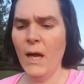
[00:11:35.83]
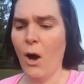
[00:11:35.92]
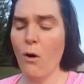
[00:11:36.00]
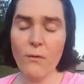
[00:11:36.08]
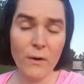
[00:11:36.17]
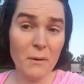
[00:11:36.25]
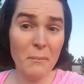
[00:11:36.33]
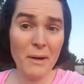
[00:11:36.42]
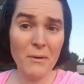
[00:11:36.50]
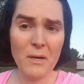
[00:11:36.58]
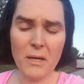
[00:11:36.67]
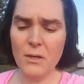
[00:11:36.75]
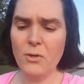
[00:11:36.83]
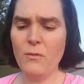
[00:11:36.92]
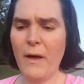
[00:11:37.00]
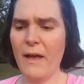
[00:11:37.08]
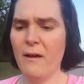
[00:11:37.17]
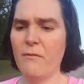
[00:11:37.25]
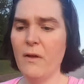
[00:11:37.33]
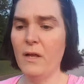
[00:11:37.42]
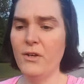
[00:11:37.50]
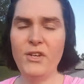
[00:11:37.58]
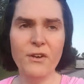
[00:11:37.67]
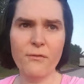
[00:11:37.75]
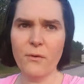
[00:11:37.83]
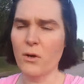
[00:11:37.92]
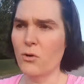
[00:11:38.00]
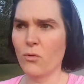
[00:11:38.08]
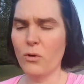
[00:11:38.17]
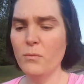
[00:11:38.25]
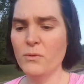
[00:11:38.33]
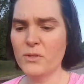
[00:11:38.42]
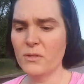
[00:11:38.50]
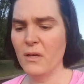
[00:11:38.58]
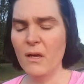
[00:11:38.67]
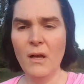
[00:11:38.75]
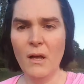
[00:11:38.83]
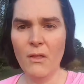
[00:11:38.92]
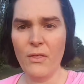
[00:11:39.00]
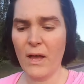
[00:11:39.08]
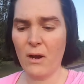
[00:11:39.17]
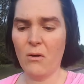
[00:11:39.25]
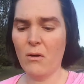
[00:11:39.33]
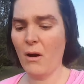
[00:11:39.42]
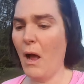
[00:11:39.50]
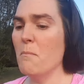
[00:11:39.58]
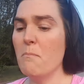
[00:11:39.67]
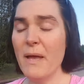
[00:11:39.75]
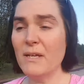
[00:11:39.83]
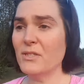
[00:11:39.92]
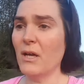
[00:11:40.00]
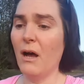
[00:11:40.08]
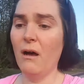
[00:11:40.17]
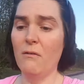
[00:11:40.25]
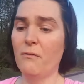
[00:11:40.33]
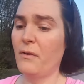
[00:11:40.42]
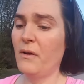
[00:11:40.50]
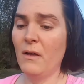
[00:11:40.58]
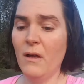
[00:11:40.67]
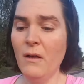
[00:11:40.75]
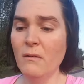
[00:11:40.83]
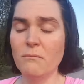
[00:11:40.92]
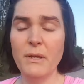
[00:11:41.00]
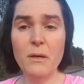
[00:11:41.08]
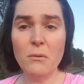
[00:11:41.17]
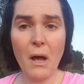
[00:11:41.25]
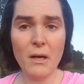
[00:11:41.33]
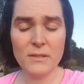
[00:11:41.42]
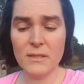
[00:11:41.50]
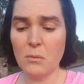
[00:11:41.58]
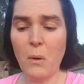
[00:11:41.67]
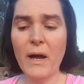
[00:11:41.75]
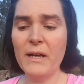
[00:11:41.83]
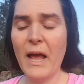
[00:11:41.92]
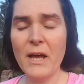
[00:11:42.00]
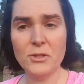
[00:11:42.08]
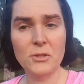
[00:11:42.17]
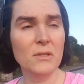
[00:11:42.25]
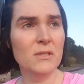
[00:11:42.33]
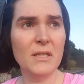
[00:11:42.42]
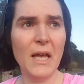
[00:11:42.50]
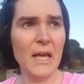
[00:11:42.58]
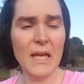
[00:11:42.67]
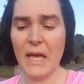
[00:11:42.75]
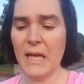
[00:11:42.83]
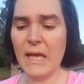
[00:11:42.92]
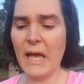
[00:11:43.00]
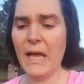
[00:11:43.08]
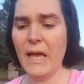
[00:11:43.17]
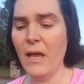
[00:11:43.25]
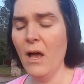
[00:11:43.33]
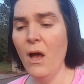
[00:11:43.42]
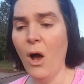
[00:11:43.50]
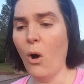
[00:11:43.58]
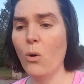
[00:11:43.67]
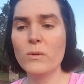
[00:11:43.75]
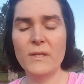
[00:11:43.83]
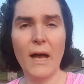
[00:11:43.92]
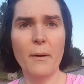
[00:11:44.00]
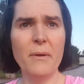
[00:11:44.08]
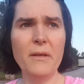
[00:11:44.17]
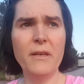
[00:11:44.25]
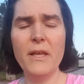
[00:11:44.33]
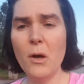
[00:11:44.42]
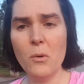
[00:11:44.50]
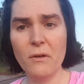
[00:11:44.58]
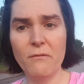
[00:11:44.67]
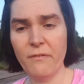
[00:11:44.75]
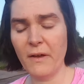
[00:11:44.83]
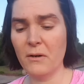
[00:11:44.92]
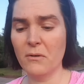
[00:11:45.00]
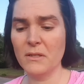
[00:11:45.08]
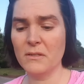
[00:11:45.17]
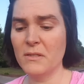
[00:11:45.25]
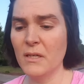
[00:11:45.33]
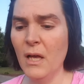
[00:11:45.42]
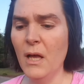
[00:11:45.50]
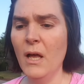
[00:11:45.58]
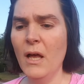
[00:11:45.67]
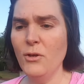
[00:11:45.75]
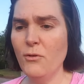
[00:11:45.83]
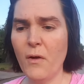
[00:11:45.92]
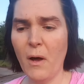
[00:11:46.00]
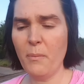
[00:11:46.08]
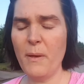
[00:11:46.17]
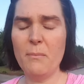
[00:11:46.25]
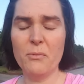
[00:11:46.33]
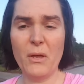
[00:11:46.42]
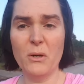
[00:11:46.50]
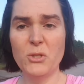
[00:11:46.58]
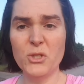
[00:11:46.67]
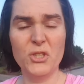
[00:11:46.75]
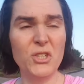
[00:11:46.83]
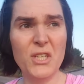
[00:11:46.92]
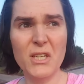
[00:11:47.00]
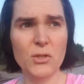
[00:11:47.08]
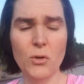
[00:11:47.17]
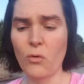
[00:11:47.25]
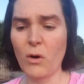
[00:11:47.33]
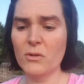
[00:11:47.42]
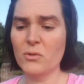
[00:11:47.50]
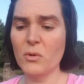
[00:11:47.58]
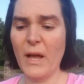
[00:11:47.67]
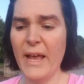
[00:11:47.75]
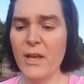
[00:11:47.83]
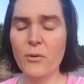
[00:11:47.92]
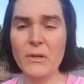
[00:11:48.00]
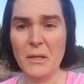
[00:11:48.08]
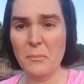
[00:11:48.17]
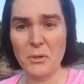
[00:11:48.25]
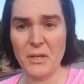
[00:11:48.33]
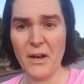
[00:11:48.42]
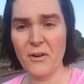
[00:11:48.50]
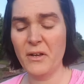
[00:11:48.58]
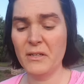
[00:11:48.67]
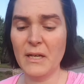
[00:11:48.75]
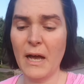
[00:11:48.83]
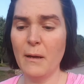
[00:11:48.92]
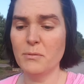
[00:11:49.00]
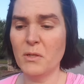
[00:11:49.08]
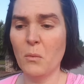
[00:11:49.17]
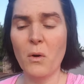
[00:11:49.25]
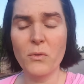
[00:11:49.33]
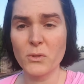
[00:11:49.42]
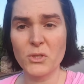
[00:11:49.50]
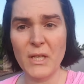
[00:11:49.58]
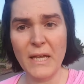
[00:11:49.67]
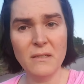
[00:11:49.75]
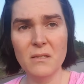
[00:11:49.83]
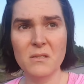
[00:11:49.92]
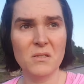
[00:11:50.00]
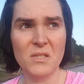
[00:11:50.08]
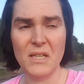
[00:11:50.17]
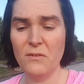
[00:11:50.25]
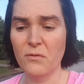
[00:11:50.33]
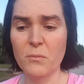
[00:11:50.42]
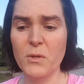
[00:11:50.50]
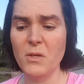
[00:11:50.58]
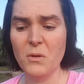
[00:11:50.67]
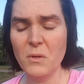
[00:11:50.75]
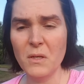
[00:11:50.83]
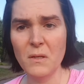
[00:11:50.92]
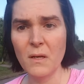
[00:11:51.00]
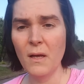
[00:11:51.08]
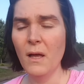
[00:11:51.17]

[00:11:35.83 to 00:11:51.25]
Over in America, you have different groups that are a mix of neo-Nazi, white nationalists, KKK, old-timey neo-Confederates. You've got people that are just disgruntled, angry libertarian types that want their state to secede from the Union.